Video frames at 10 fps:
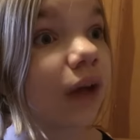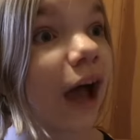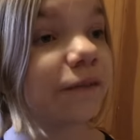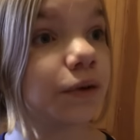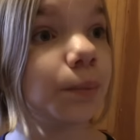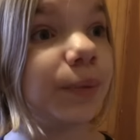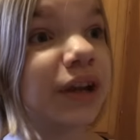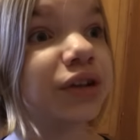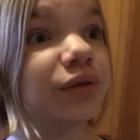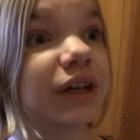I
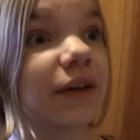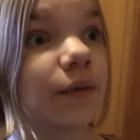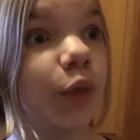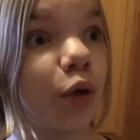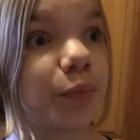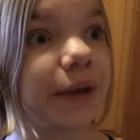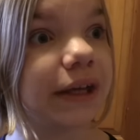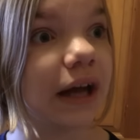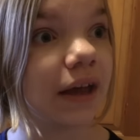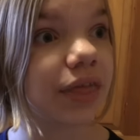forbid you to give him those
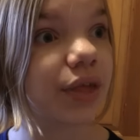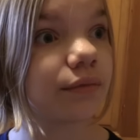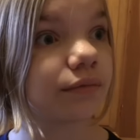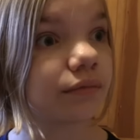peanuts.